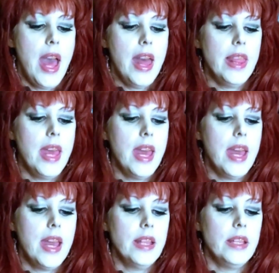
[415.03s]
And
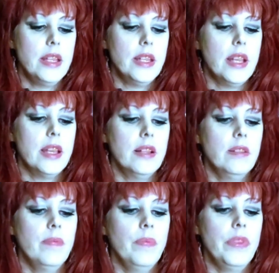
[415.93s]
then
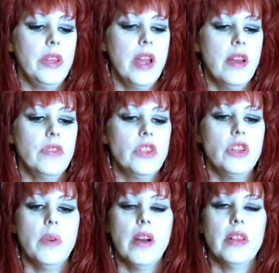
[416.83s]
you have
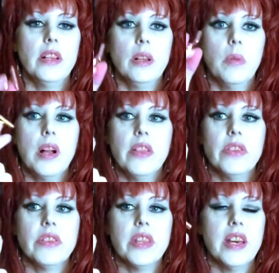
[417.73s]
two other little
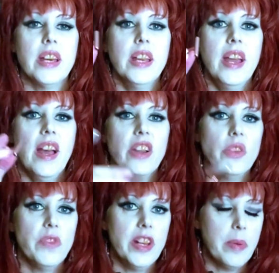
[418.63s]
ones that I
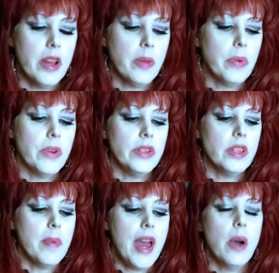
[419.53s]
couldn't really work the point
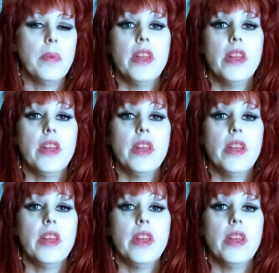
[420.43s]
of them out.